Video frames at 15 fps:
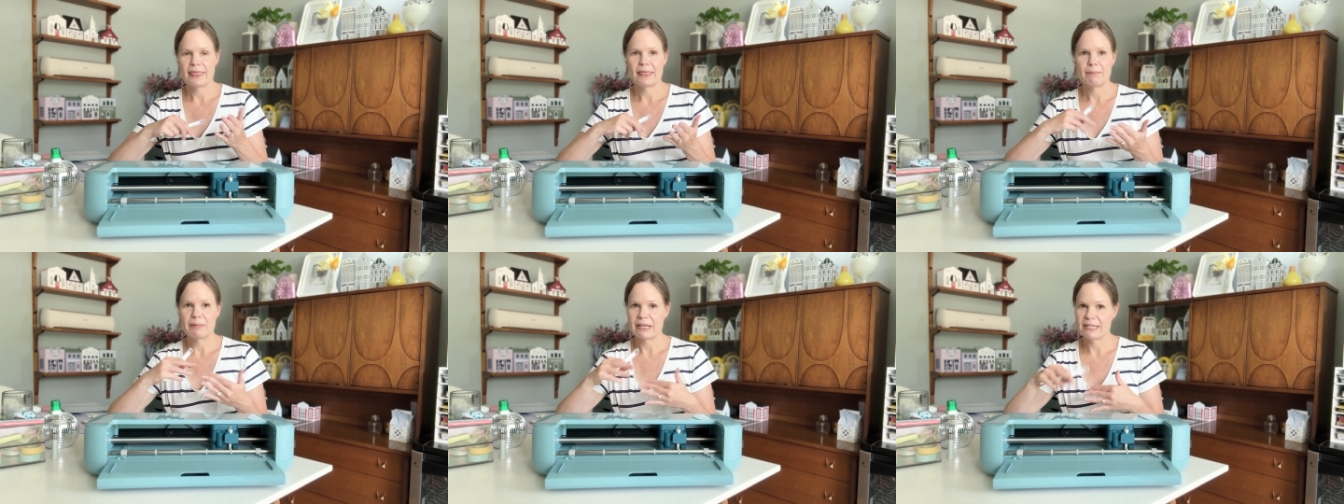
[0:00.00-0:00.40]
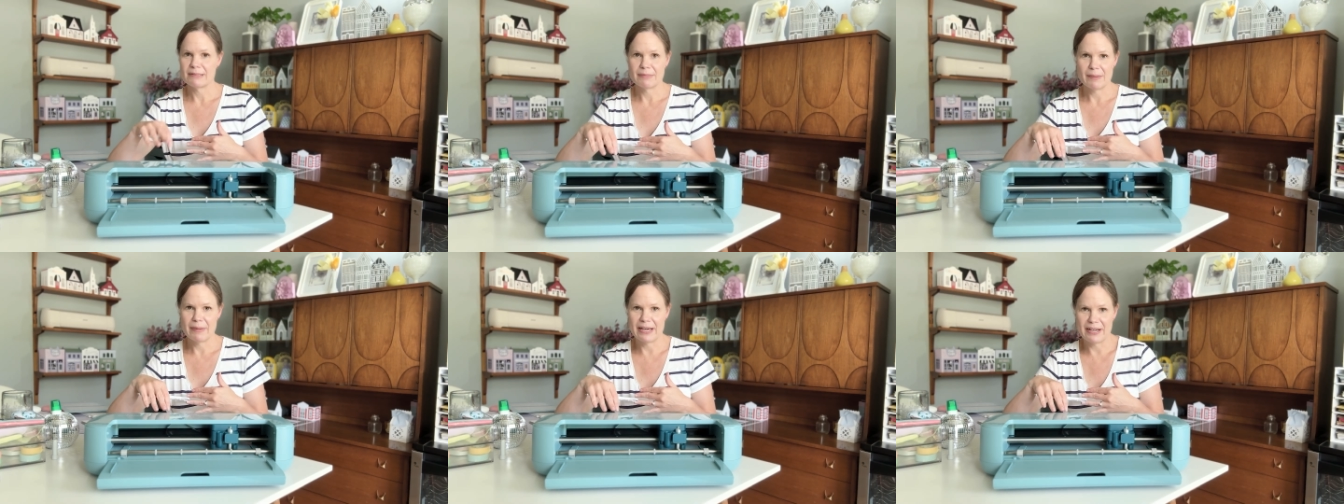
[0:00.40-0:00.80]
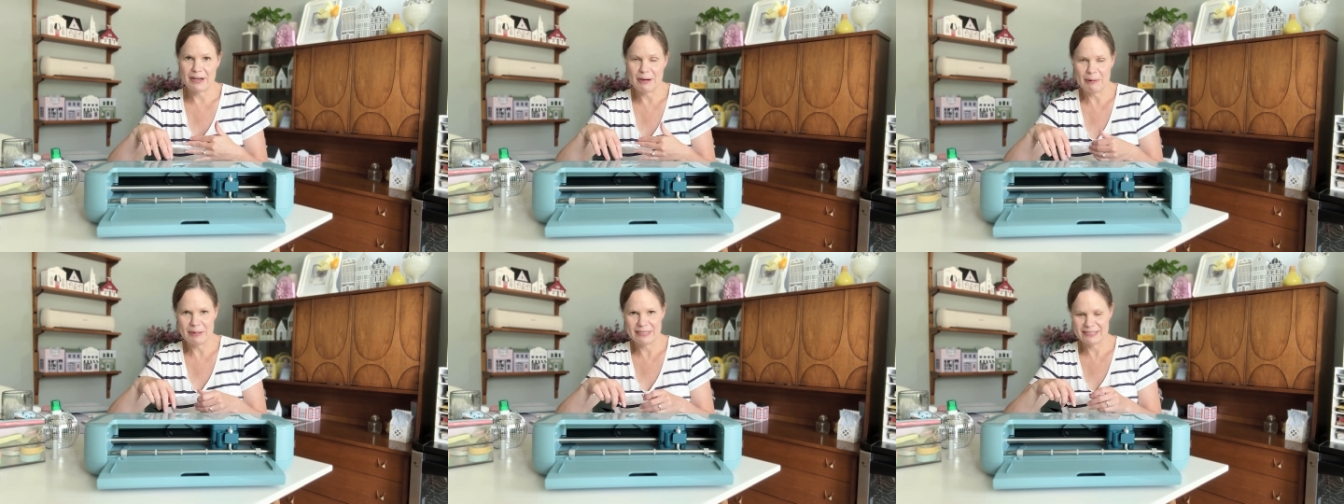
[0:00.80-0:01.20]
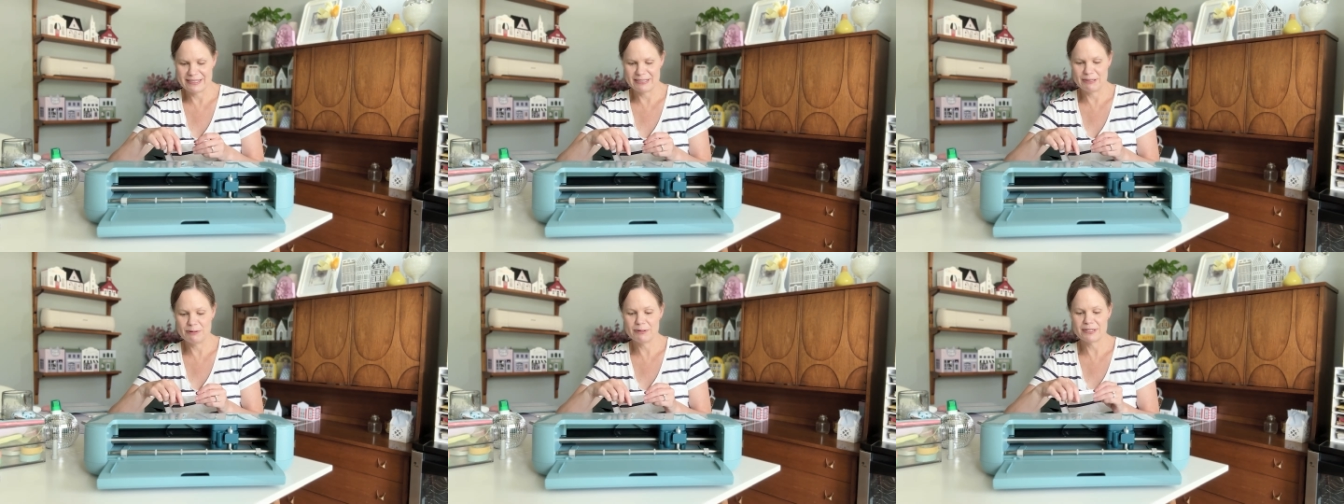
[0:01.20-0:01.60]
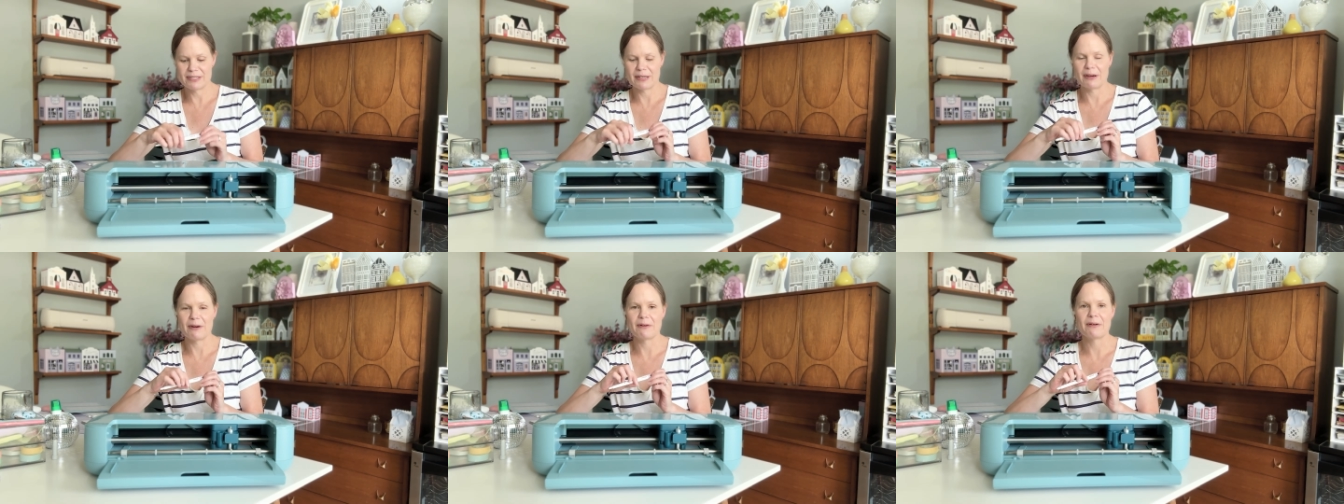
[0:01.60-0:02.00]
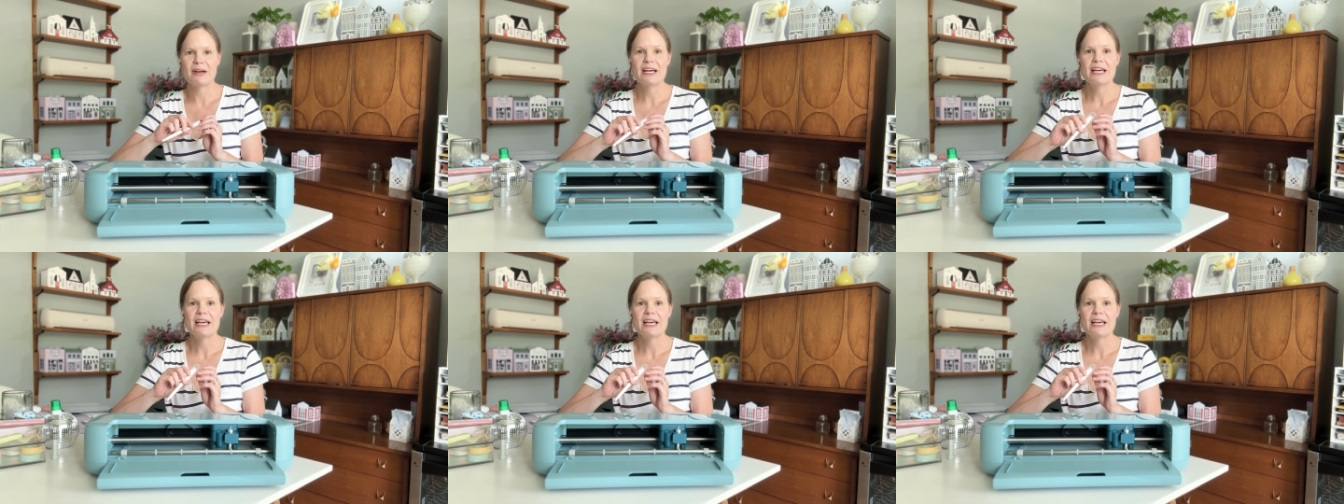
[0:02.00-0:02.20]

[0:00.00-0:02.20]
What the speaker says: because my maker was too slow.